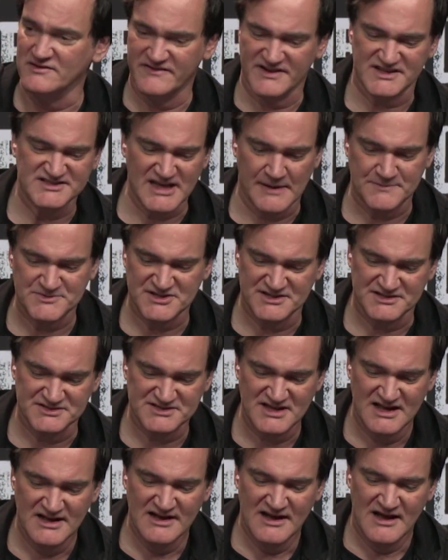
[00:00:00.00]
of
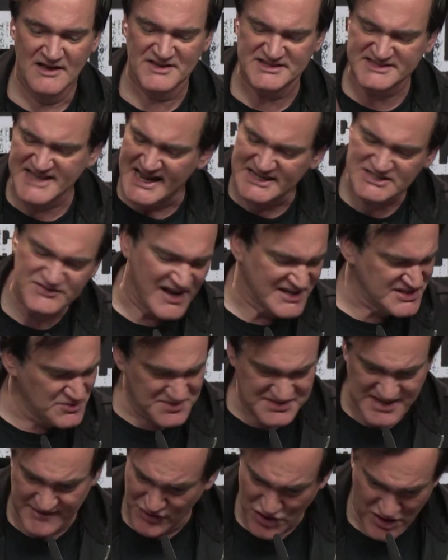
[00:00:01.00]
exceptions, the satisfaction
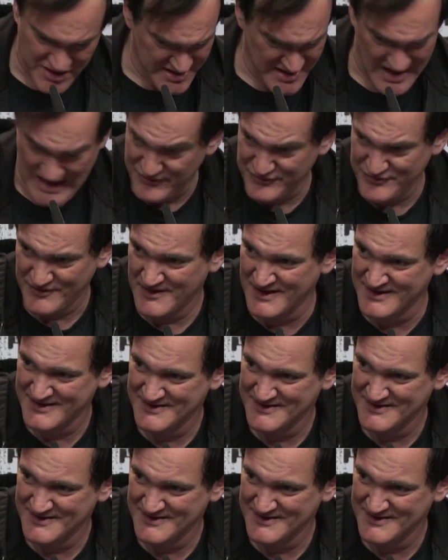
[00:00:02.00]
was never good enough.